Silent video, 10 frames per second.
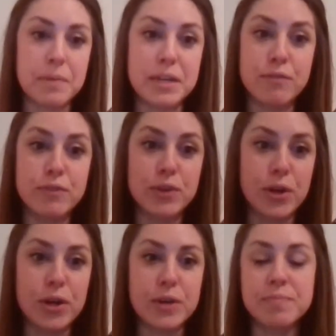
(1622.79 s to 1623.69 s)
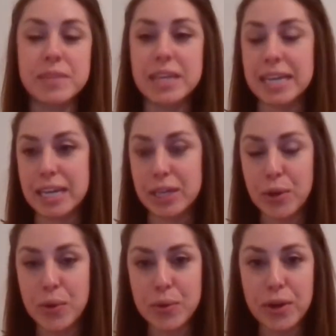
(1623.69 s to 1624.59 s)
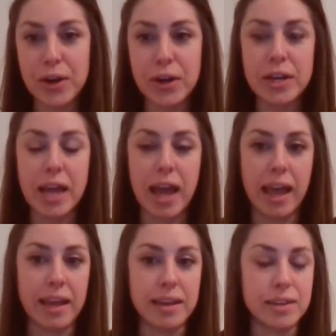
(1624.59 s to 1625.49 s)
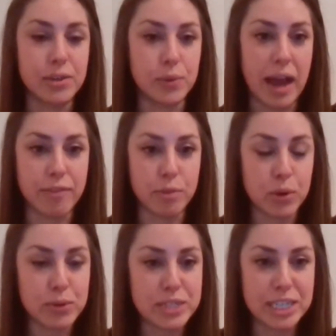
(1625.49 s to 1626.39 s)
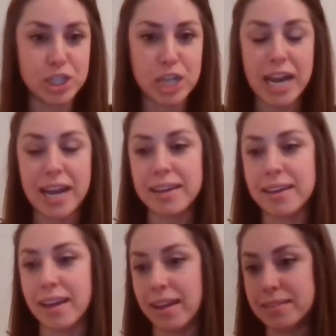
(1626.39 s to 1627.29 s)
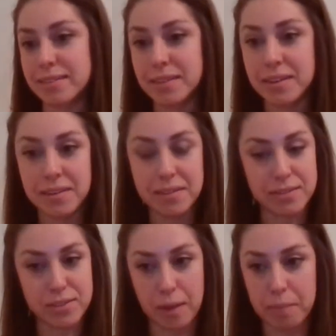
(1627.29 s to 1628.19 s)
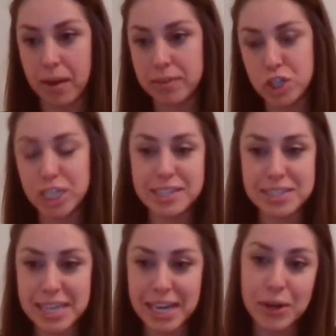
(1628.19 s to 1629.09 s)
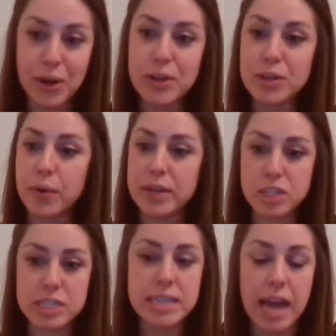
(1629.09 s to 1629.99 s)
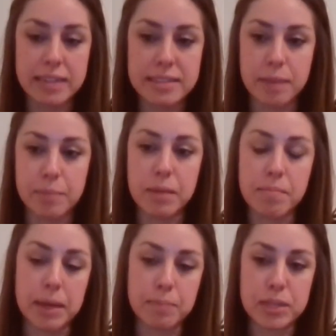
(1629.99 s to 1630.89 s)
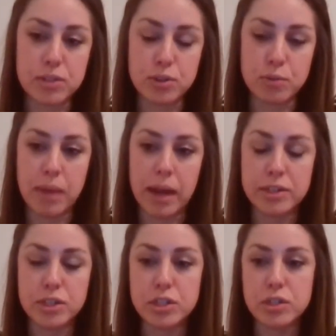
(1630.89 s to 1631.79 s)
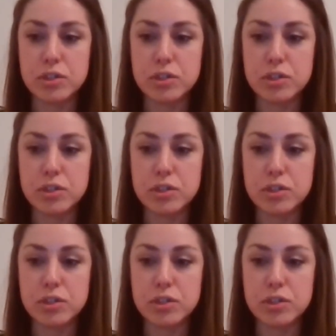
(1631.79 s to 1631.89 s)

But if you're eating yogurt and you have a protein shake and some cheese later, you know, it just adds up and it might be too much.